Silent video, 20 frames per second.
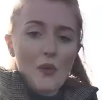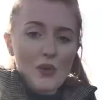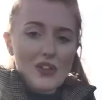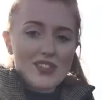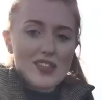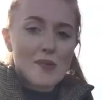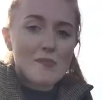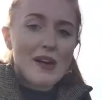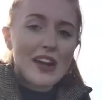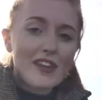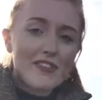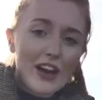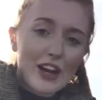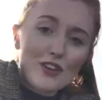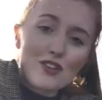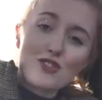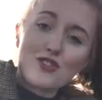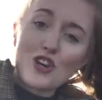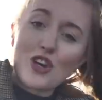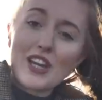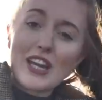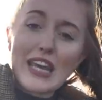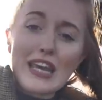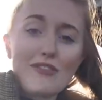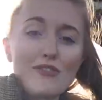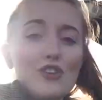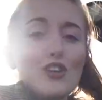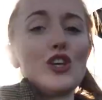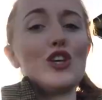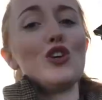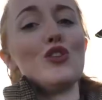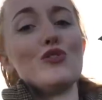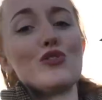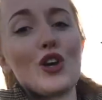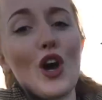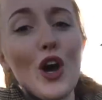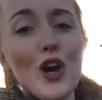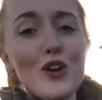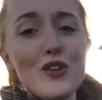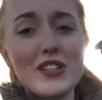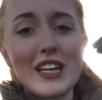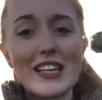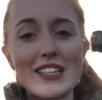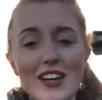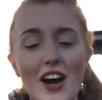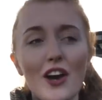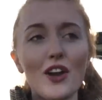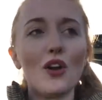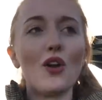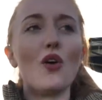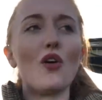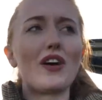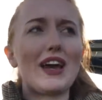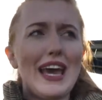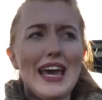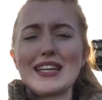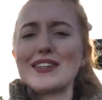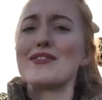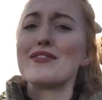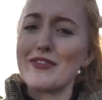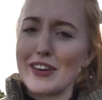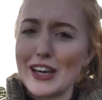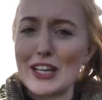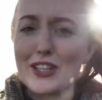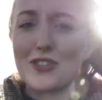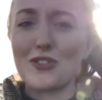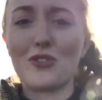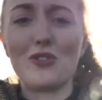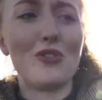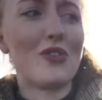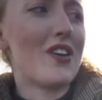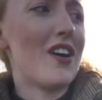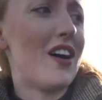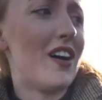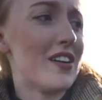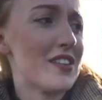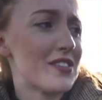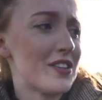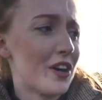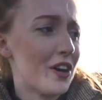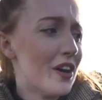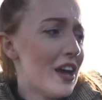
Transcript: With some manufacturers, you can even use coding to unlock hidden features on your car, so